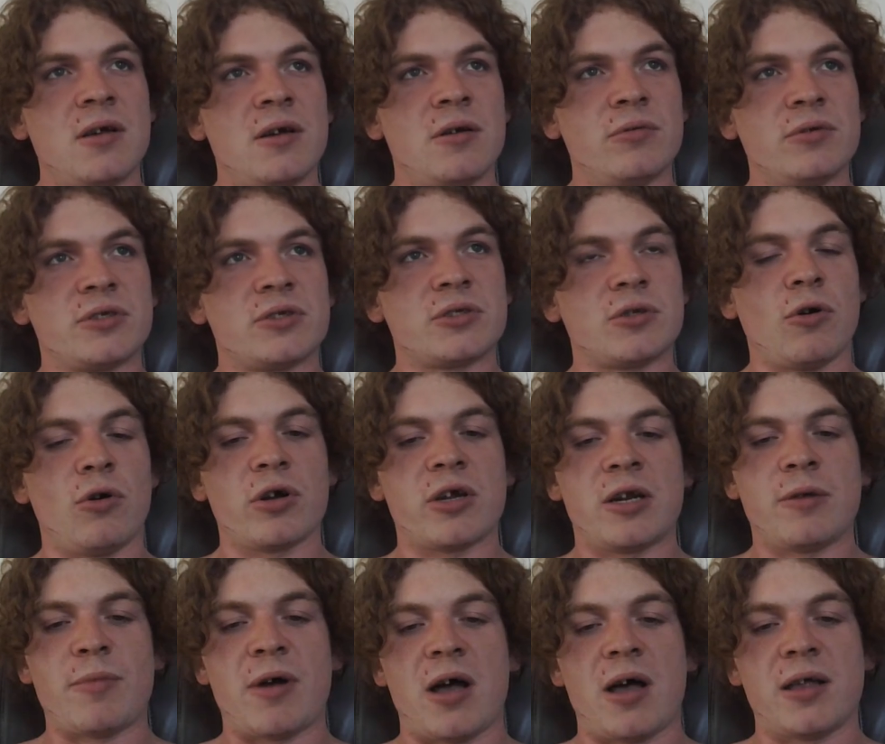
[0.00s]
was talking
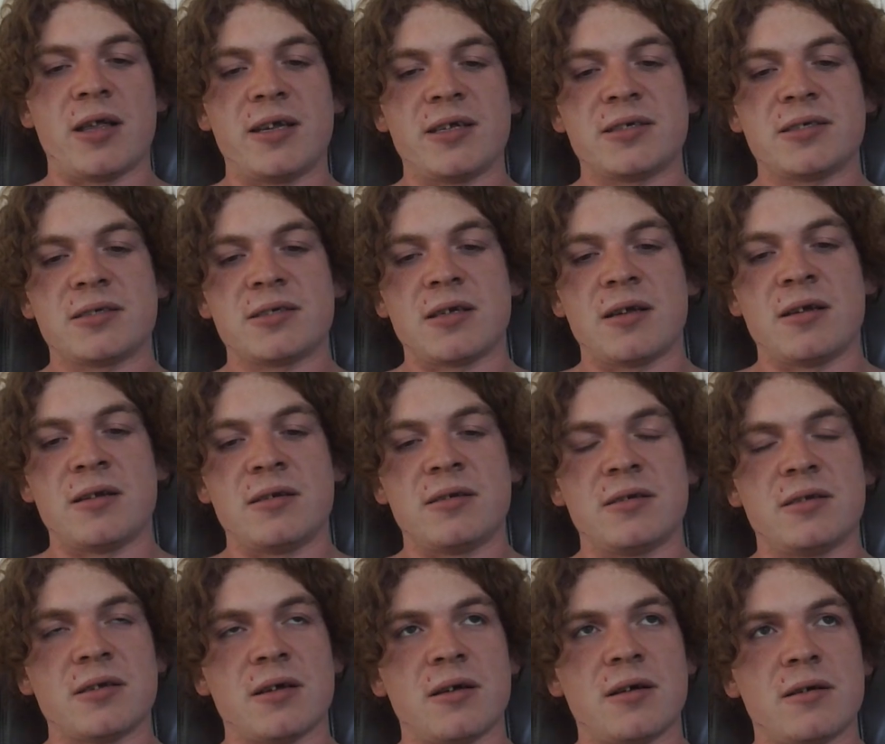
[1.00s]
about this,
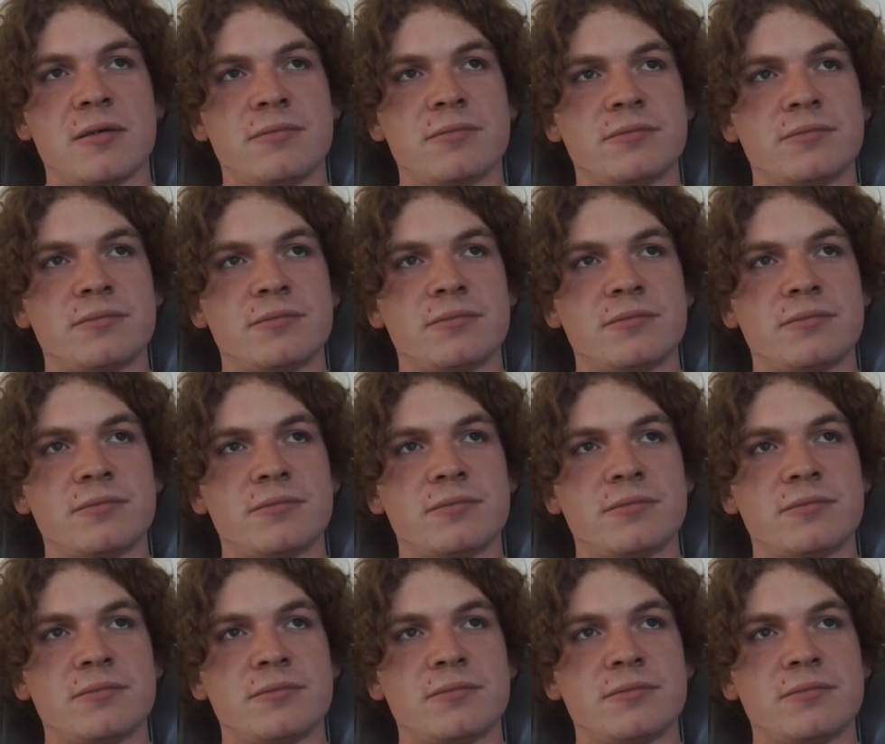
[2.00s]
and a